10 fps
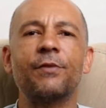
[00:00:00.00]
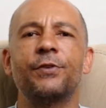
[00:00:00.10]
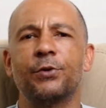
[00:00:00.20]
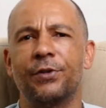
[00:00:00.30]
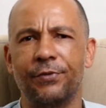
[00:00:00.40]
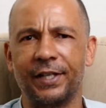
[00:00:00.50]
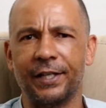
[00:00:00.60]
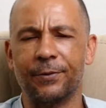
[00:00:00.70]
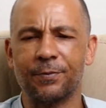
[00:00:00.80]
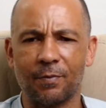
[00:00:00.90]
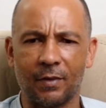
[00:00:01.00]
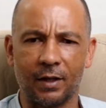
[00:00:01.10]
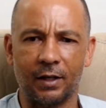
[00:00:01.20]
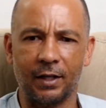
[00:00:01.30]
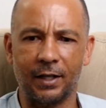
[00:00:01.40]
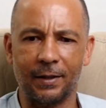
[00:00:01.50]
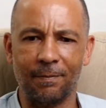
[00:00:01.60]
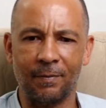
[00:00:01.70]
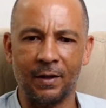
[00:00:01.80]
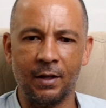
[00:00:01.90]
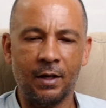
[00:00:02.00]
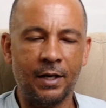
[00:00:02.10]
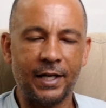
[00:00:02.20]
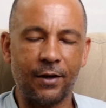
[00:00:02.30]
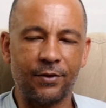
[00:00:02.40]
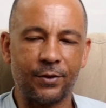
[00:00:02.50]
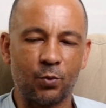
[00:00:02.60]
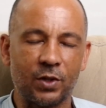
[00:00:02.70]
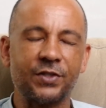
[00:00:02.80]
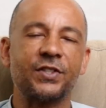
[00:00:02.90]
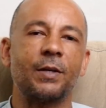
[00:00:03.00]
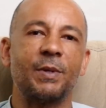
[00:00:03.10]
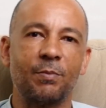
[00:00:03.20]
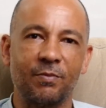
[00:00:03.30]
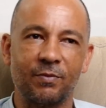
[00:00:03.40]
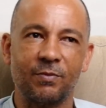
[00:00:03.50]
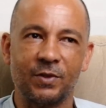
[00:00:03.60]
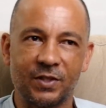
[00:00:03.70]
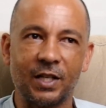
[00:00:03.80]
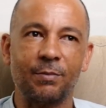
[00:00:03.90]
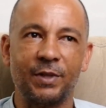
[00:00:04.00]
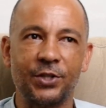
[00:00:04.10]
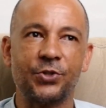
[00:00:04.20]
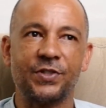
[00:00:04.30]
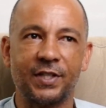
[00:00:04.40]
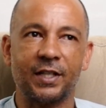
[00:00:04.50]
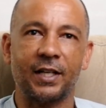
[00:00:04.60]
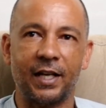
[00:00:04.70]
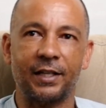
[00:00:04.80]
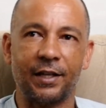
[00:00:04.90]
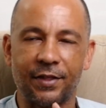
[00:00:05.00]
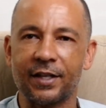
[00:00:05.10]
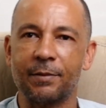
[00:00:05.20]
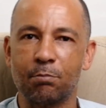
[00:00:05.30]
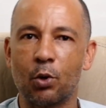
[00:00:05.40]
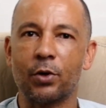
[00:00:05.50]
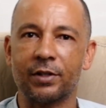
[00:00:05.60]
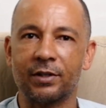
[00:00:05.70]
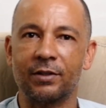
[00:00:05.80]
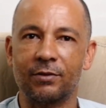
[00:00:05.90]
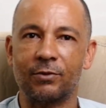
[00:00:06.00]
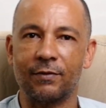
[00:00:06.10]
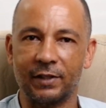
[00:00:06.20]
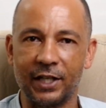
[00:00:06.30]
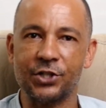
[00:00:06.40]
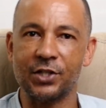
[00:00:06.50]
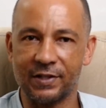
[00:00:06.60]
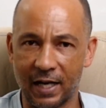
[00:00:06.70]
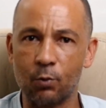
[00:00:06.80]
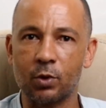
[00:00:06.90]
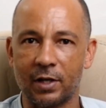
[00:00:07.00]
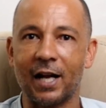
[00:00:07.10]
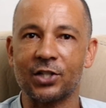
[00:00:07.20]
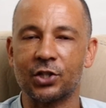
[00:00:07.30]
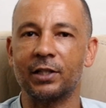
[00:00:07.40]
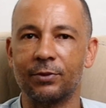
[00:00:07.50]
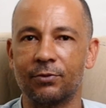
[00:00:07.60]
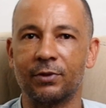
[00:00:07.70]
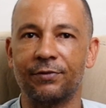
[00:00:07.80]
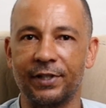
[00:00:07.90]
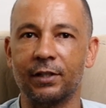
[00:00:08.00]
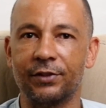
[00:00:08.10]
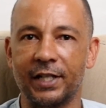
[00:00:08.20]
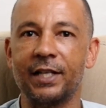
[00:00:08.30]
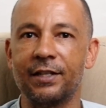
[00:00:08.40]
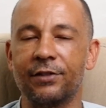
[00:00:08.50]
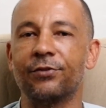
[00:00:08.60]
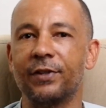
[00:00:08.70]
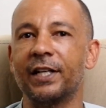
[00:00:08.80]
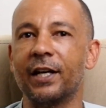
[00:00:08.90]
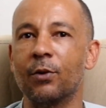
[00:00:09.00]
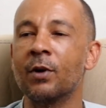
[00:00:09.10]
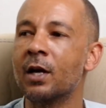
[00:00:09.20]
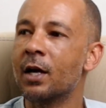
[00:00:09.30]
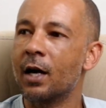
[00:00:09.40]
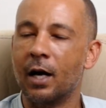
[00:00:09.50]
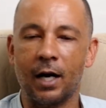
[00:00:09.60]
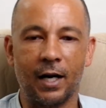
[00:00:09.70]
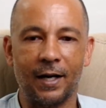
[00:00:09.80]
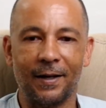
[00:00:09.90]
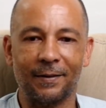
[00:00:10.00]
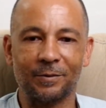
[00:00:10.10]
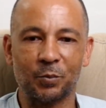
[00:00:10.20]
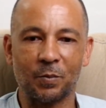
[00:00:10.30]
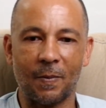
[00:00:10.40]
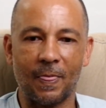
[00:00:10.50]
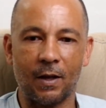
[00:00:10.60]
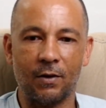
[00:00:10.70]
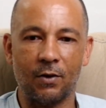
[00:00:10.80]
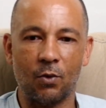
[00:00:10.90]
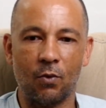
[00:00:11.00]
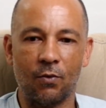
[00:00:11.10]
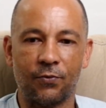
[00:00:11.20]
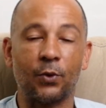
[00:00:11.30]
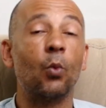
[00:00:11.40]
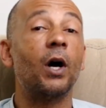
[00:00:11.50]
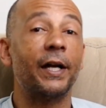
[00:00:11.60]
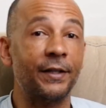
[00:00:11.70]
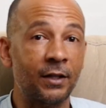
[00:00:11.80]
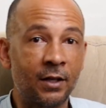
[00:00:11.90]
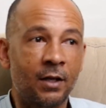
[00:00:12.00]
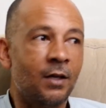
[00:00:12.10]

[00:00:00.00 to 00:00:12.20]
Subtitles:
viewed the video. Now, there were some interesting and I think important revelations that were actually revealed in this video. For one,